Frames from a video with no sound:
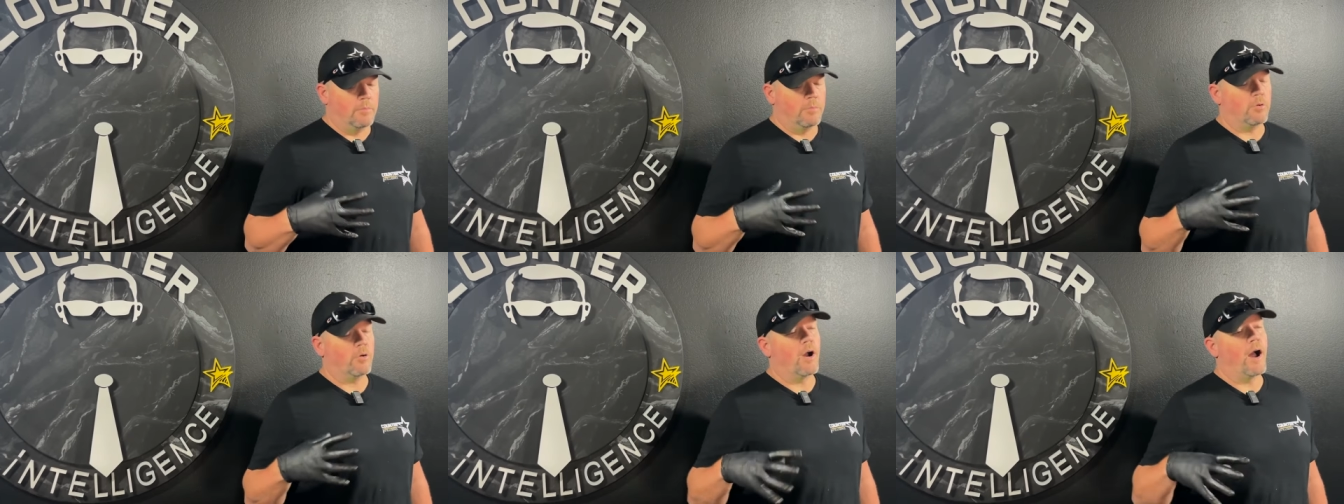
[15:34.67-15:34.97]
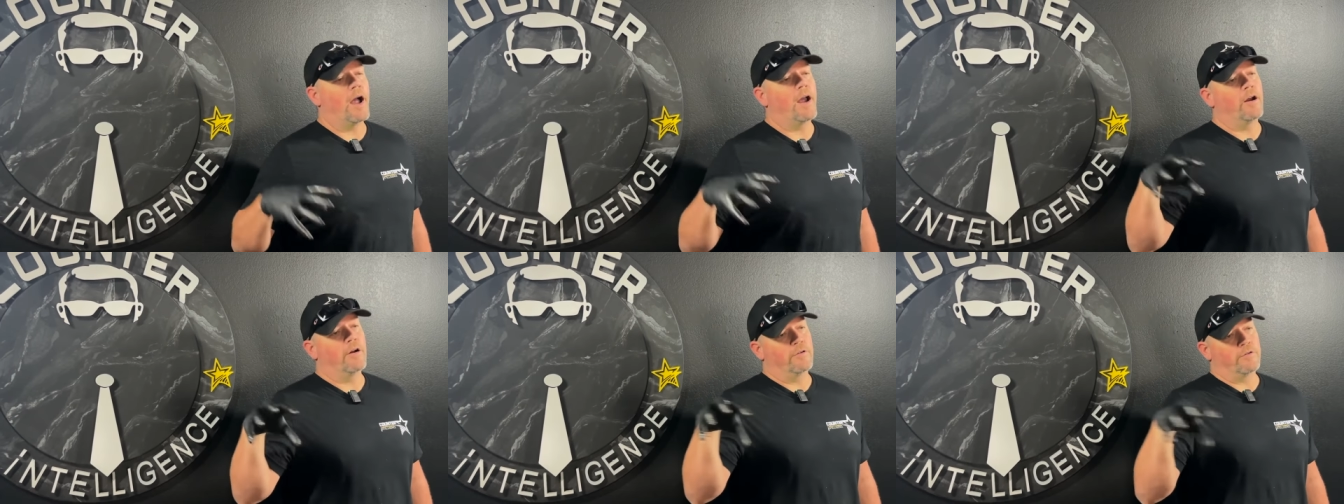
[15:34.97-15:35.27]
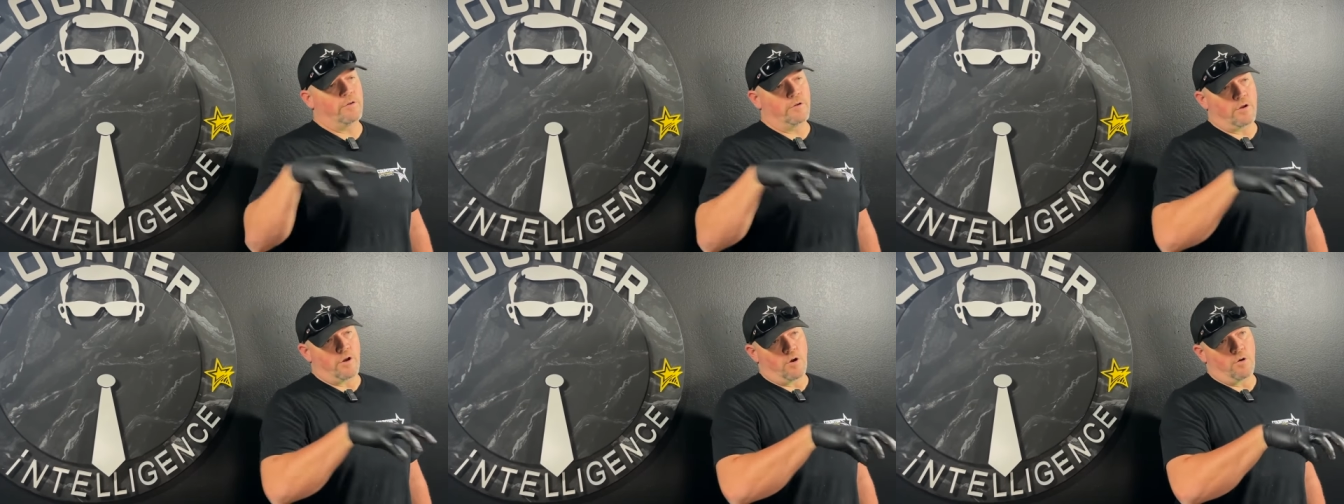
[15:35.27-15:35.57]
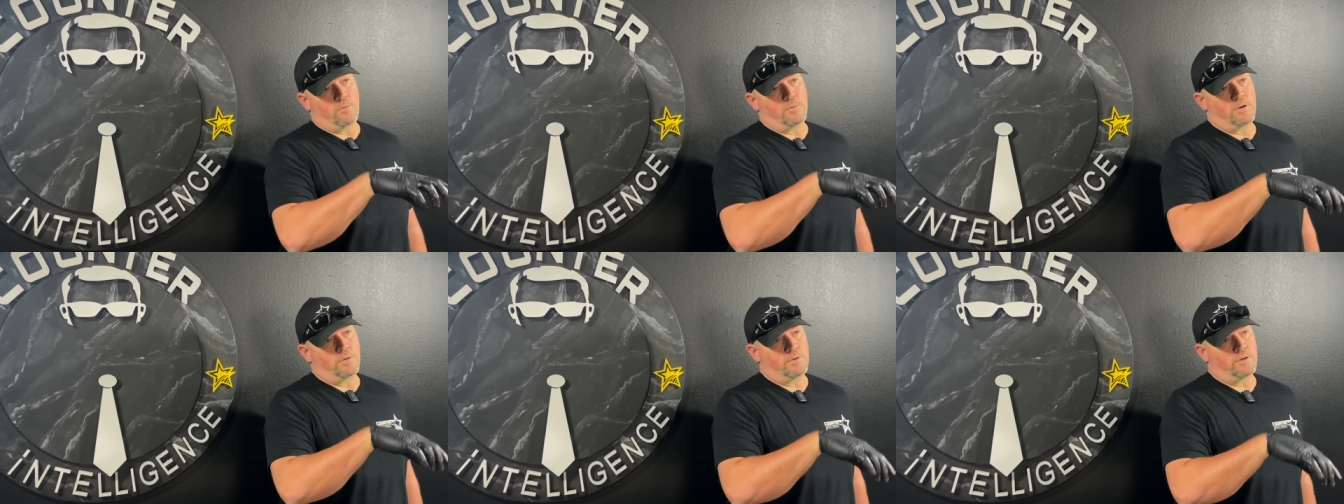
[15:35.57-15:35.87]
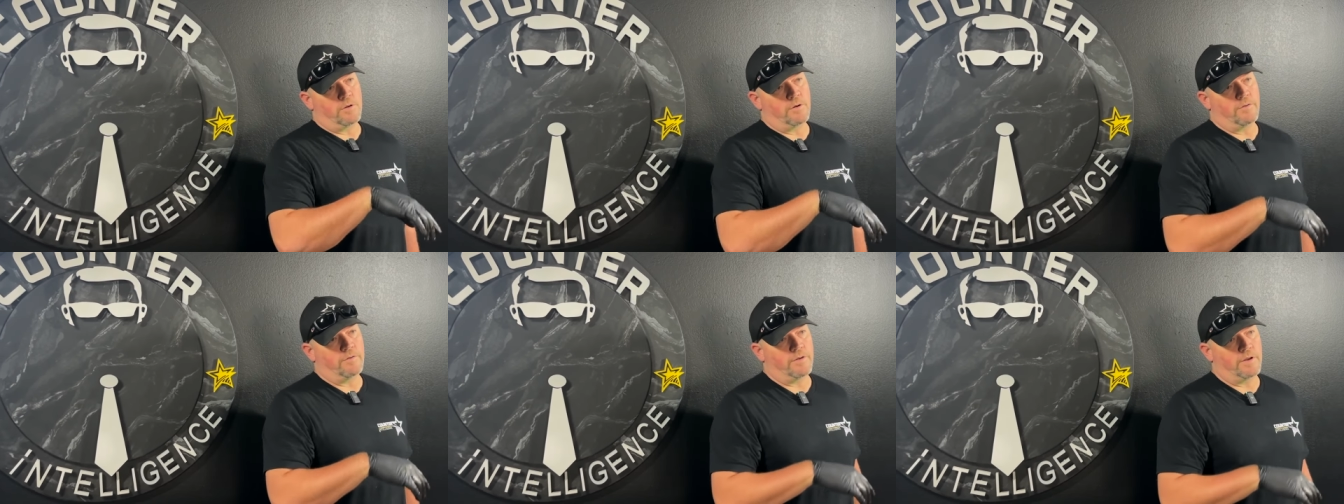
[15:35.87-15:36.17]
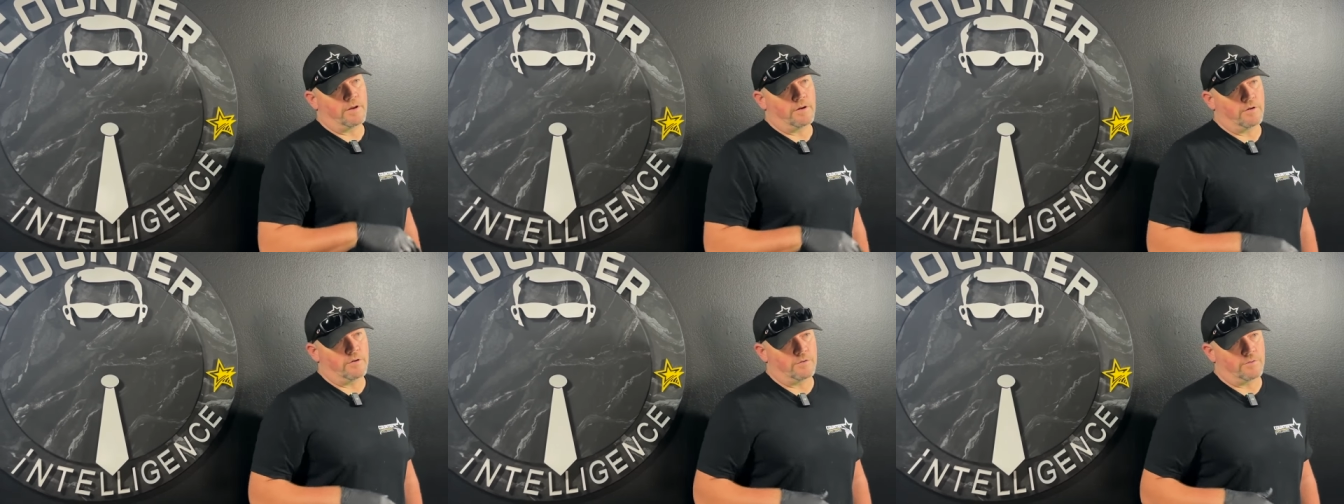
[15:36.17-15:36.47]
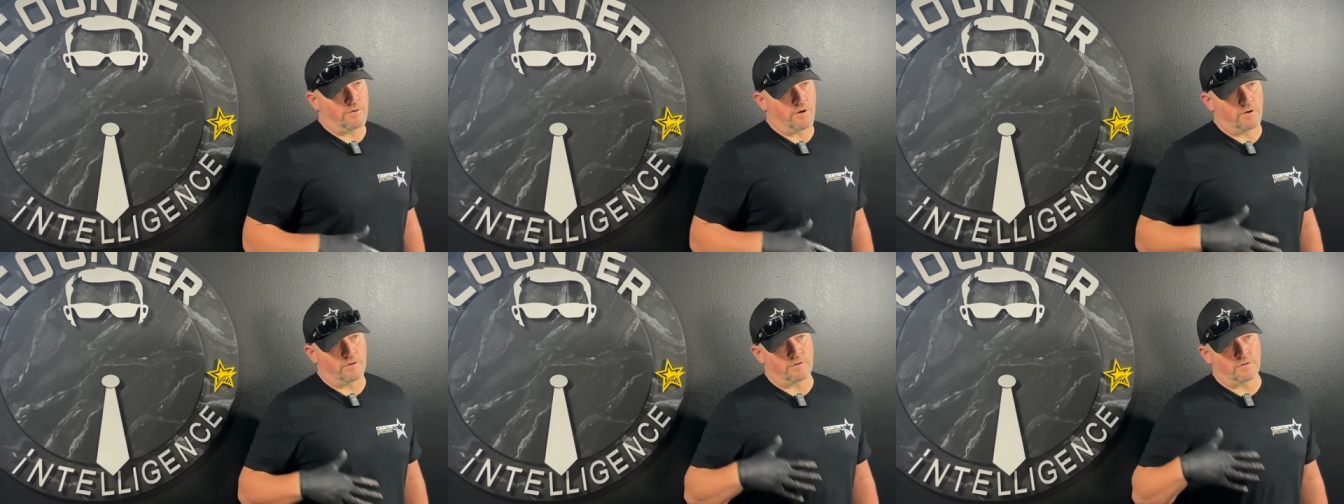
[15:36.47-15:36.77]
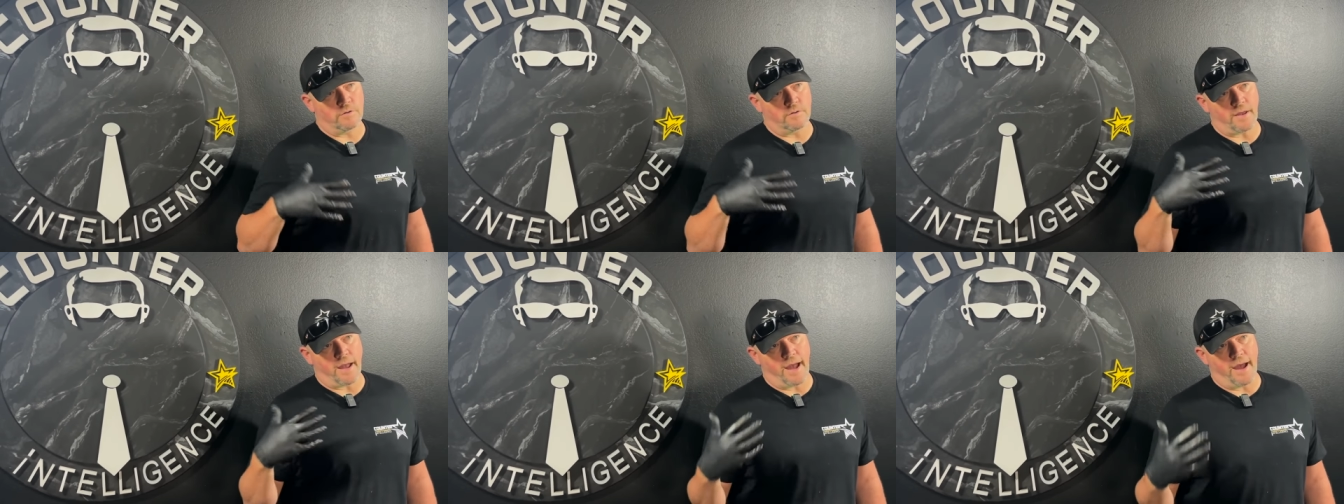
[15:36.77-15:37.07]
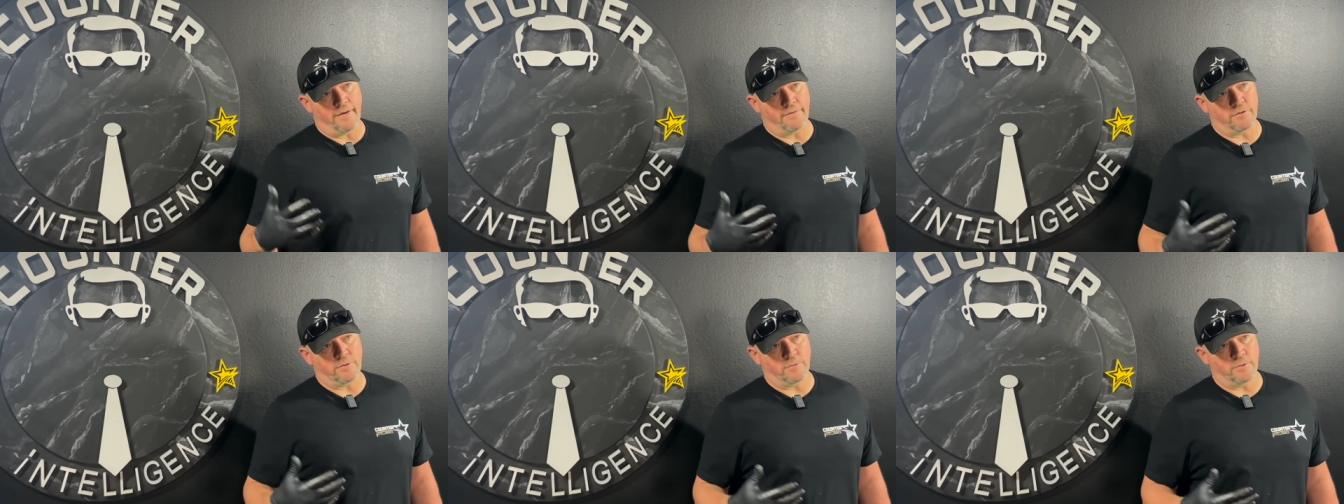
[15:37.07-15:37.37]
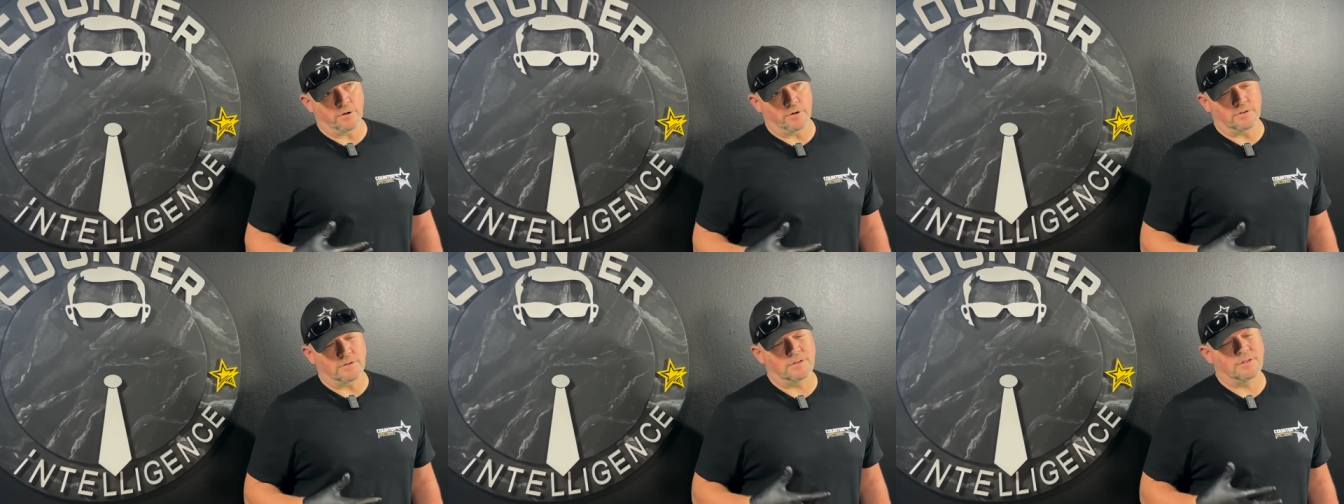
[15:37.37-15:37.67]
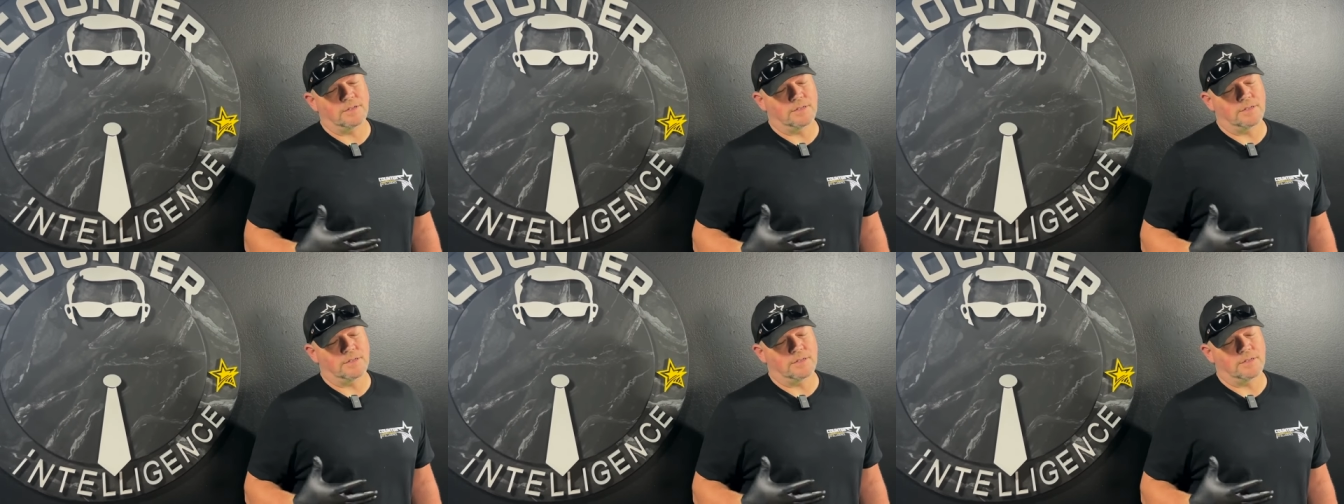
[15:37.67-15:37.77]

prior to combing with your fingers versus afterwards,